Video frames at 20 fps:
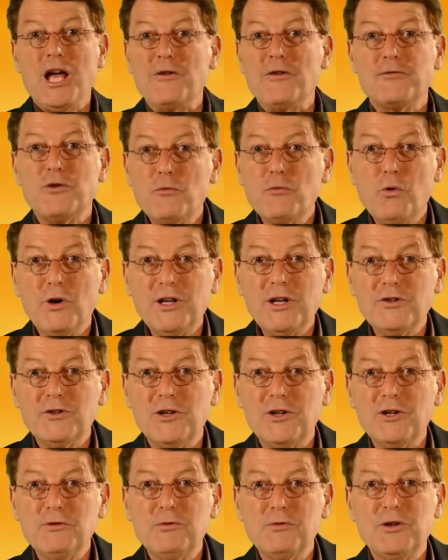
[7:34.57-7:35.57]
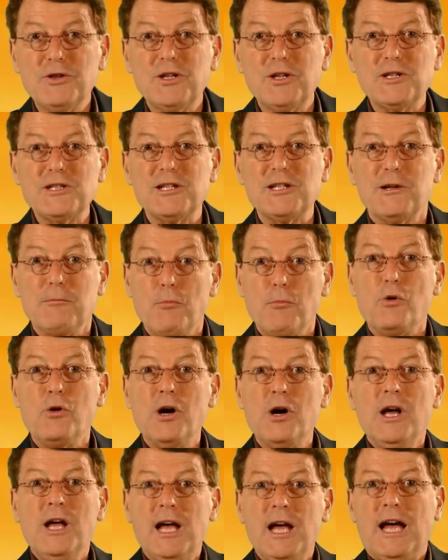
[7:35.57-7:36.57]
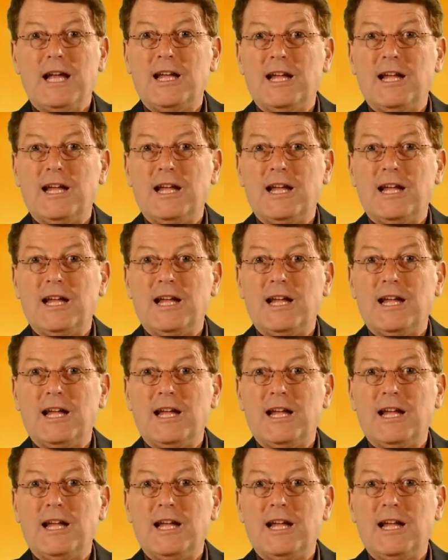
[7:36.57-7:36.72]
If you want to deal with this in a more